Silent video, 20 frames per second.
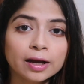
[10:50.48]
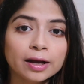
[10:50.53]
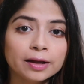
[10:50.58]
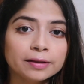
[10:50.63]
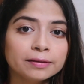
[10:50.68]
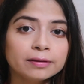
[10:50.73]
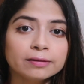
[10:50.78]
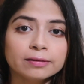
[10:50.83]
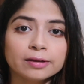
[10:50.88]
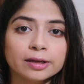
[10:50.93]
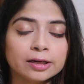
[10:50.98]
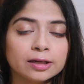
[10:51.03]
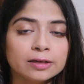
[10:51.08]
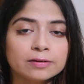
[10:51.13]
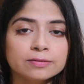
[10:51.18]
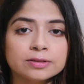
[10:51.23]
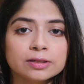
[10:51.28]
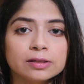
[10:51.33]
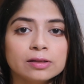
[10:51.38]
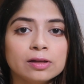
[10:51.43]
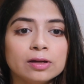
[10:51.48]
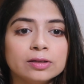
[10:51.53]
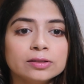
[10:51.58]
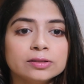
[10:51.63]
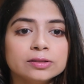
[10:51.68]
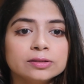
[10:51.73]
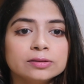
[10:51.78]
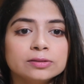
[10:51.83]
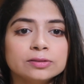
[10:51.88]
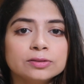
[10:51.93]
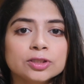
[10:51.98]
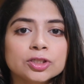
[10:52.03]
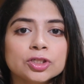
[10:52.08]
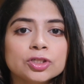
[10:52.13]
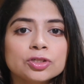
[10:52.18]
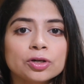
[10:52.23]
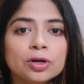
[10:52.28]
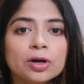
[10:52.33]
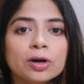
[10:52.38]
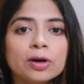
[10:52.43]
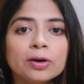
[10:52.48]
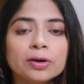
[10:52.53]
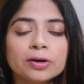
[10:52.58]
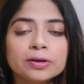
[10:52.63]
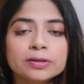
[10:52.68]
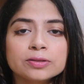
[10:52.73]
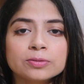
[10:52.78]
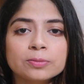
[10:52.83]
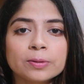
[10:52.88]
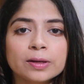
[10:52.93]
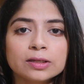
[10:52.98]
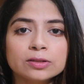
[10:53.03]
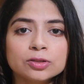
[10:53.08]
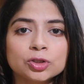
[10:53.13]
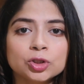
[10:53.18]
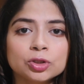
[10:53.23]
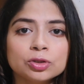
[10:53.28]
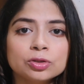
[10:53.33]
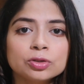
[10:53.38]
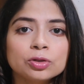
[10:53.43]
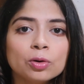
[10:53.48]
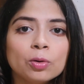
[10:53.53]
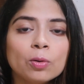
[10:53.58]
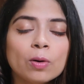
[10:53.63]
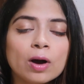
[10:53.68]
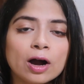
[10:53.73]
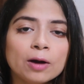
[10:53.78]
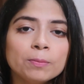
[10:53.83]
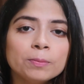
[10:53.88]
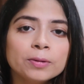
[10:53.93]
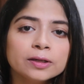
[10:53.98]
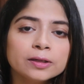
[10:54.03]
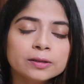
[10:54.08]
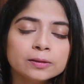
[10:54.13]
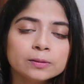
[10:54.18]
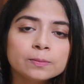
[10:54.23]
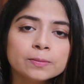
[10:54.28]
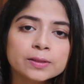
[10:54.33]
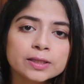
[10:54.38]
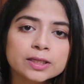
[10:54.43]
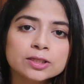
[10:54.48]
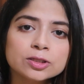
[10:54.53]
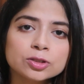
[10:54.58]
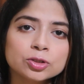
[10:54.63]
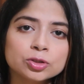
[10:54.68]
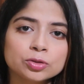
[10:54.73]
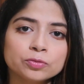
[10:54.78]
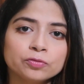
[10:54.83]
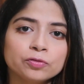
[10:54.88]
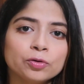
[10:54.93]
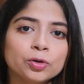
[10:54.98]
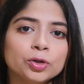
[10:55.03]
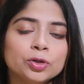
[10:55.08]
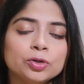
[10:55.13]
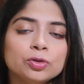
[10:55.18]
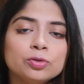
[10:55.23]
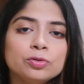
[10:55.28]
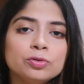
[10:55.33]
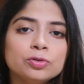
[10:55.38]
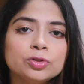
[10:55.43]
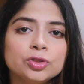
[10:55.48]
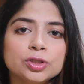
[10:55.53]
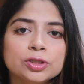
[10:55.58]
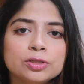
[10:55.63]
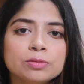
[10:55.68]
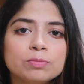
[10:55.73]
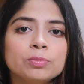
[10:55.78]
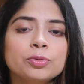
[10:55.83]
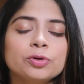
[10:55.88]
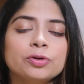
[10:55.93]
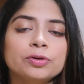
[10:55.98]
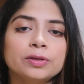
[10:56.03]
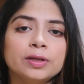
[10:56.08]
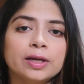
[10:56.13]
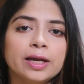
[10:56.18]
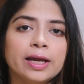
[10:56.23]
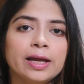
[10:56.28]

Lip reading: I think that helps a lot. Just your heart rate should go up a little bit for you to just burn the